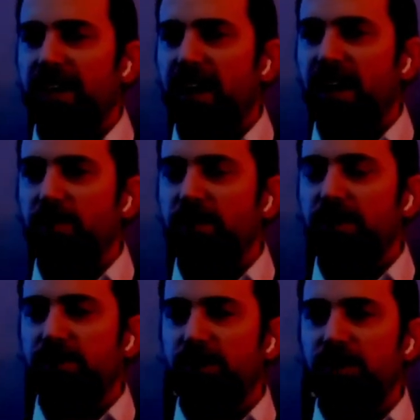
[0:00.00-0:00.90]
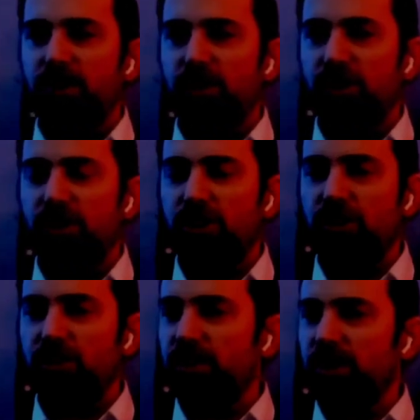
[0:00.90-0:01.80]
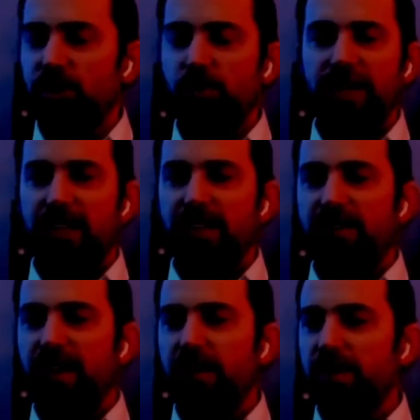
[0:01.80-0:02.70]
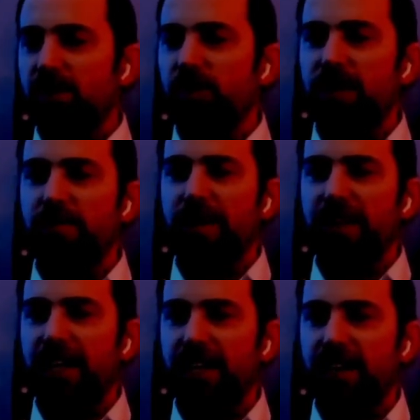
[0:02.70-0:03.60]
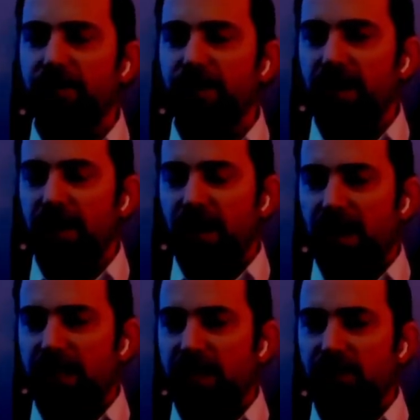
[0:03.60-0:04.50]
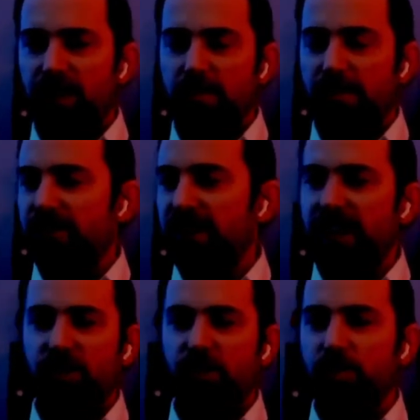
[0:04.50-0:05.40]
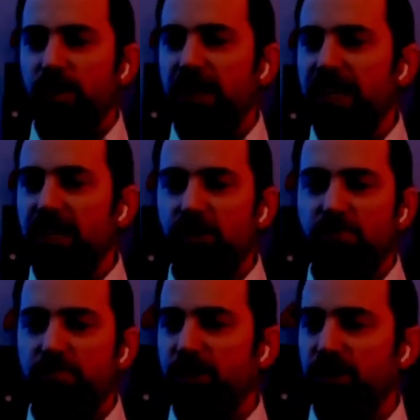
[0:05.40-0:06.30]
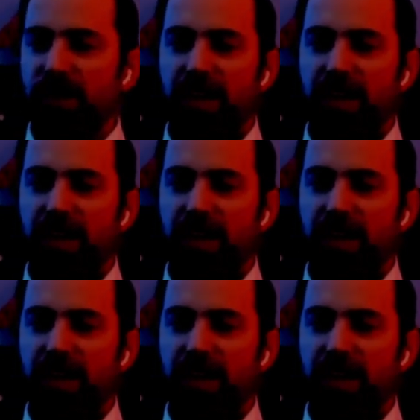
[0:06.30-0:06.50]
and I will just tweak the environment, tweak my lighting, and give him a fly-through where he could just put